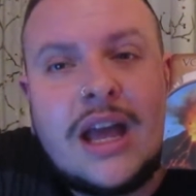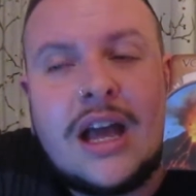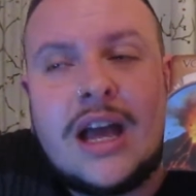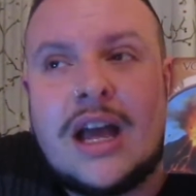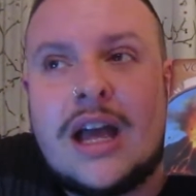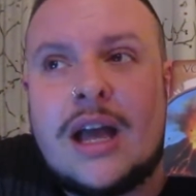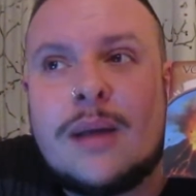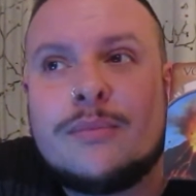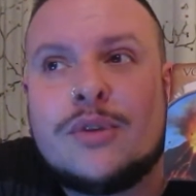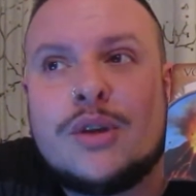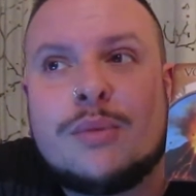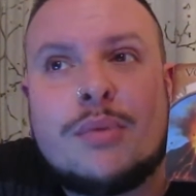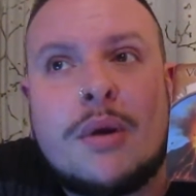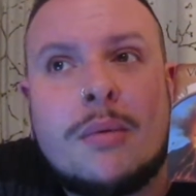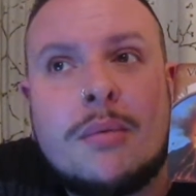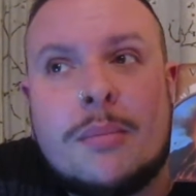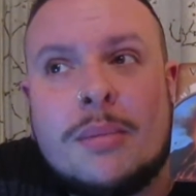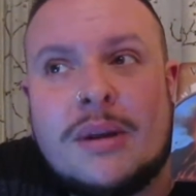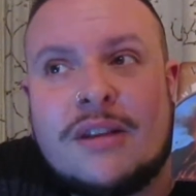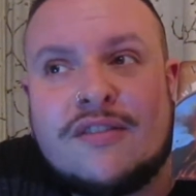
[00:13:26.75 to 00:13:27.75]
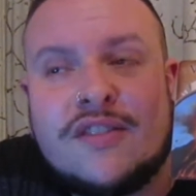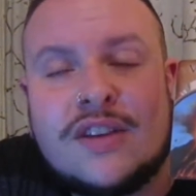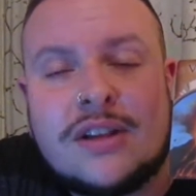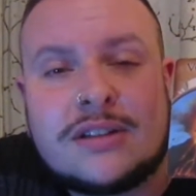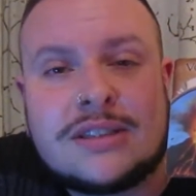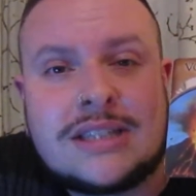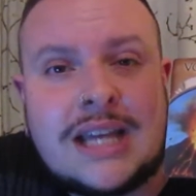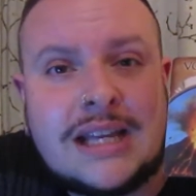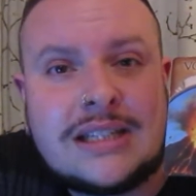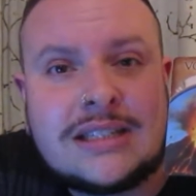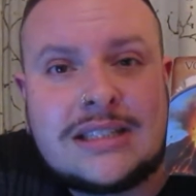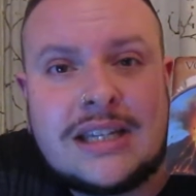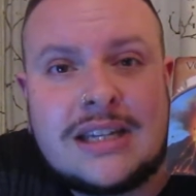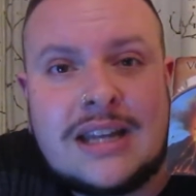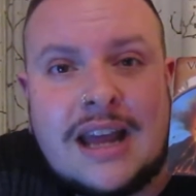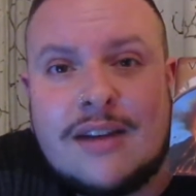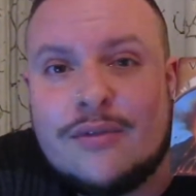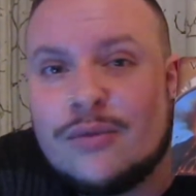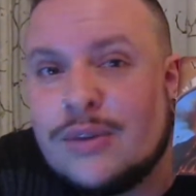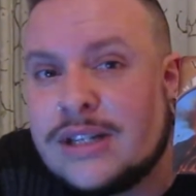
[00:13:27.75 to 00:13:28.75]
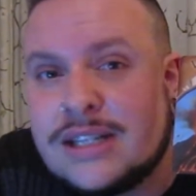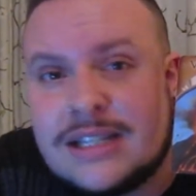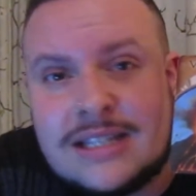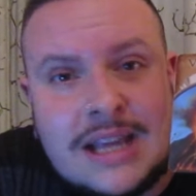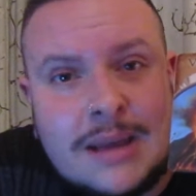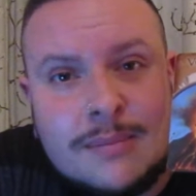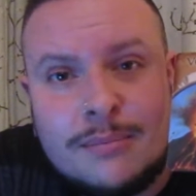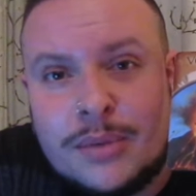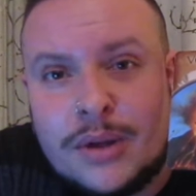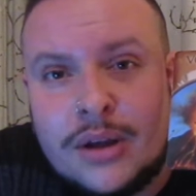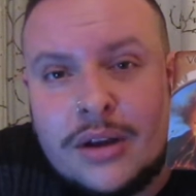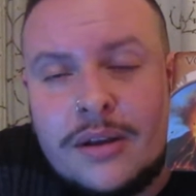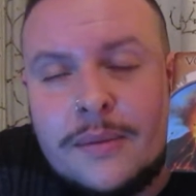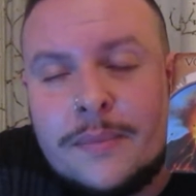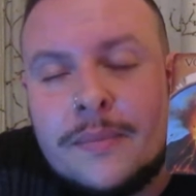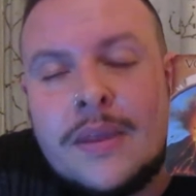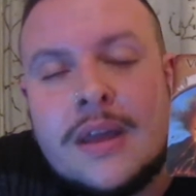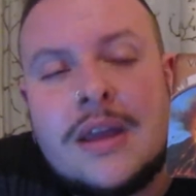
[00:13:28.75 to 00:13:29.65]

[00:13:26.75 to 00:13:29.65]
You probably feel tested every December